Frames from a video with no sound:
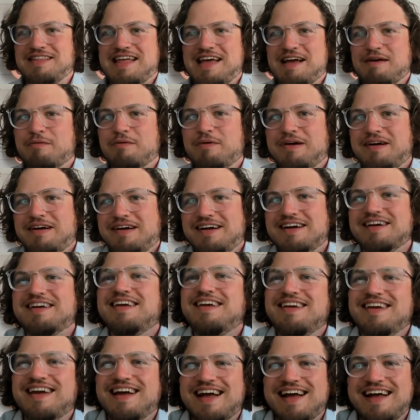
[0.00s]
that work
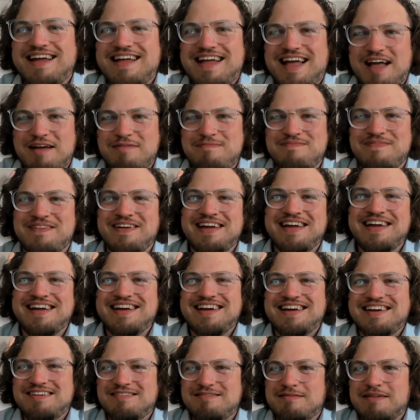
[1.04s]

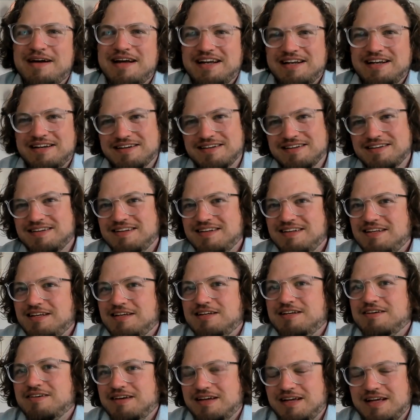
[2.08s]
when you're
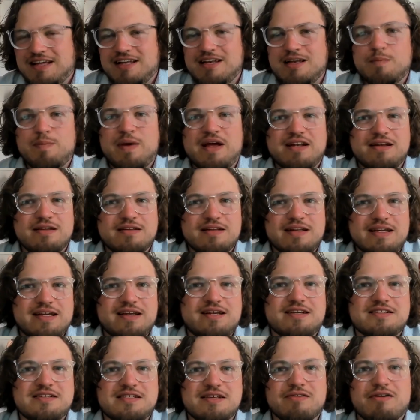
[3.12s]
doing it independently,
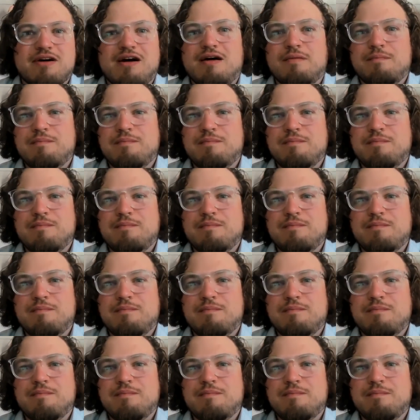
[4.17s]
because there aren't